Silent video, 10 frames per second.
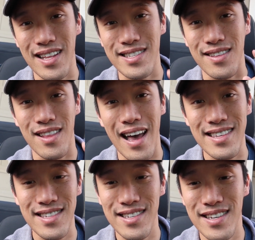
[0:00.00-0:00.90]
It's the
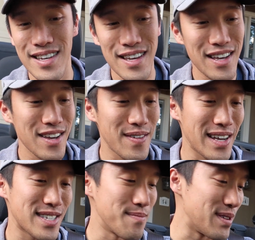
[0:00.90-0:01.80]
last. We
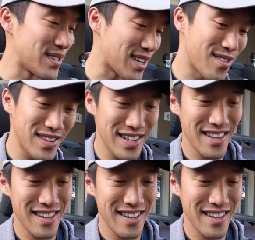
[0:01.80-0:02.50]
got some music going.